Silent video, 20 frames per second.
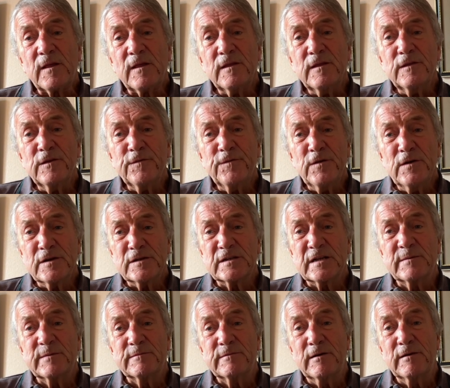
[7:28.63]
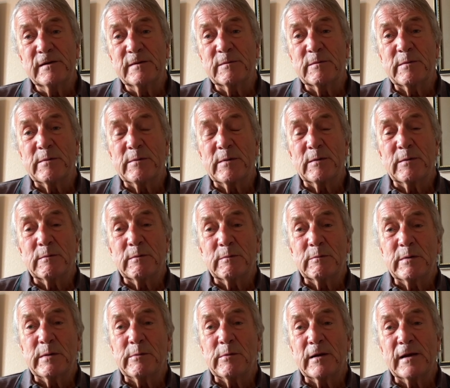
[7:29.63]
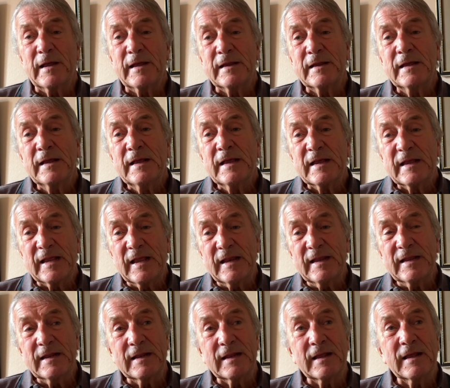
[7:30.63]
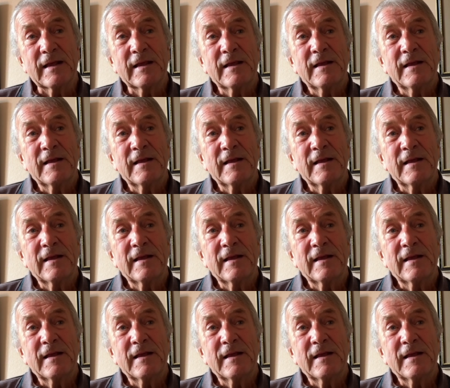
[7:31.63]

The first time I rode him, we were, when we were late getting there,